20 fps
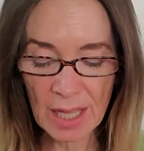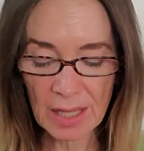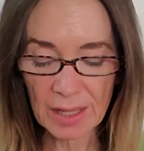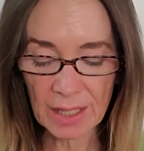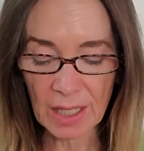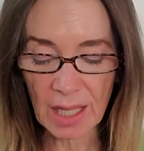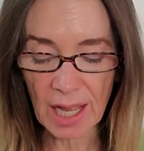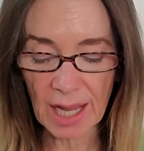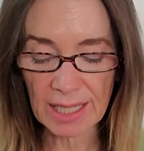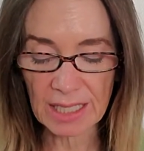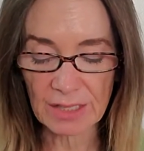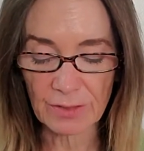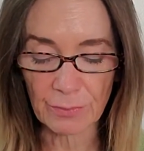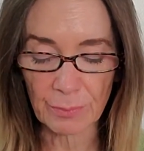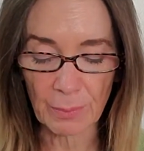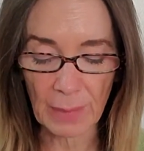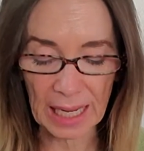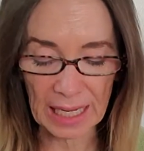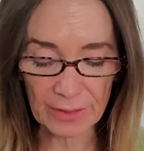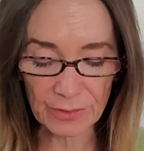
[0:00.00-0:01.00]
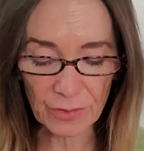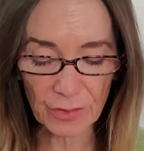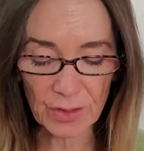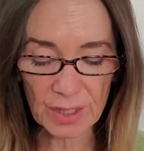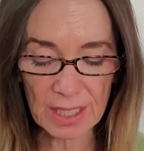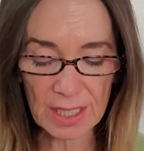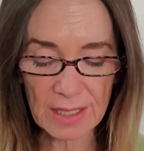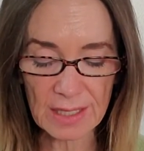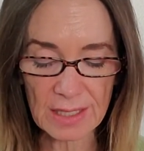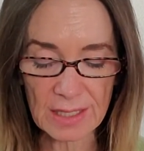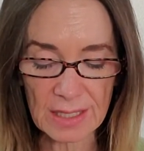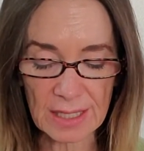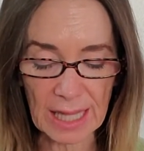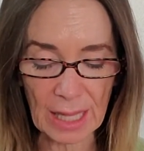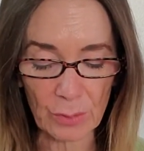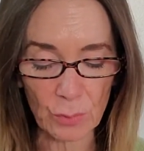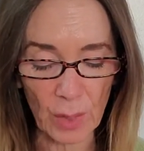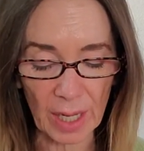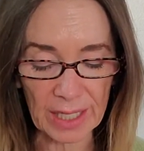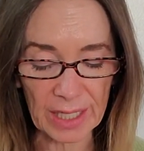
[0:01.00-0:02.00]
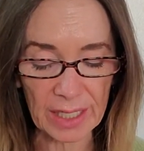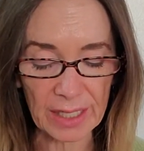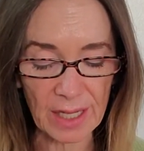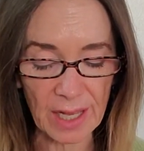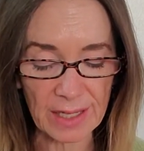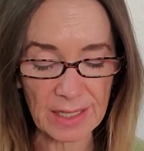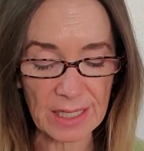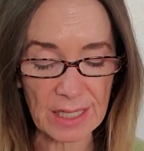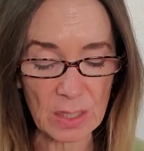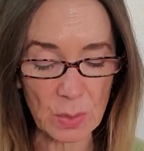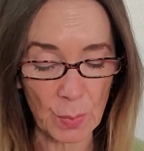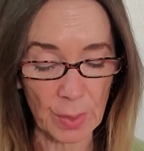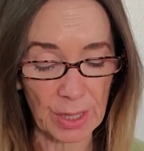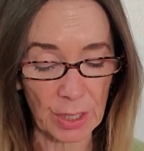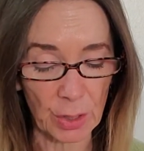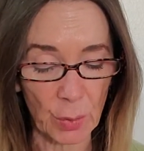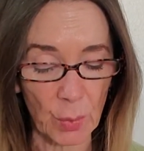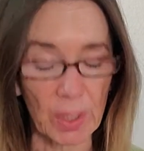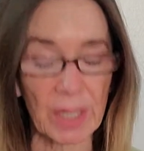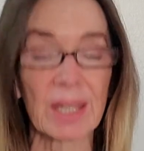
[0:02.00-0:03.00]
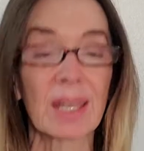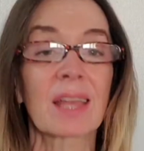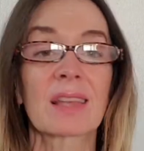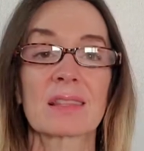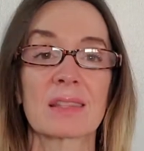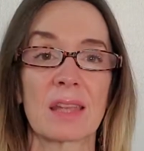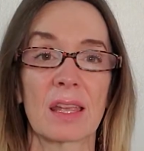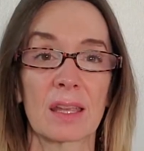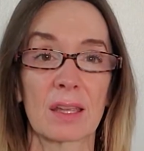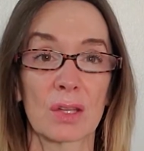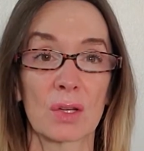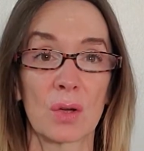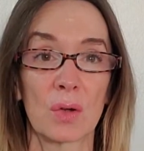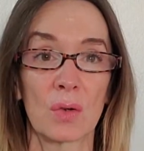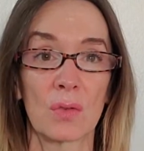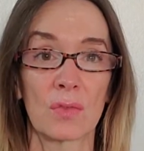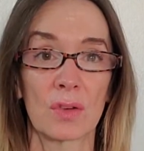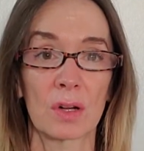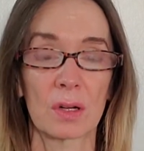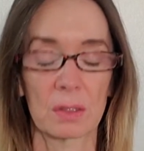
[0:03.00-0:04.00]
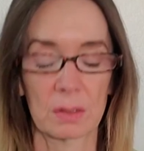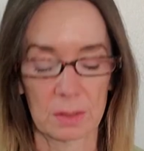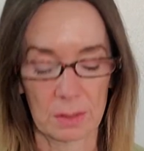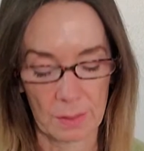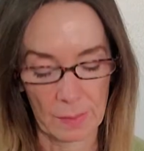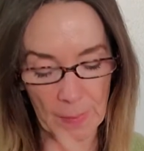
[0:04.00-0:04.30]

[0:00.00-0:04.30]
the kind of mindfulness that recognizes when the critic has taken over.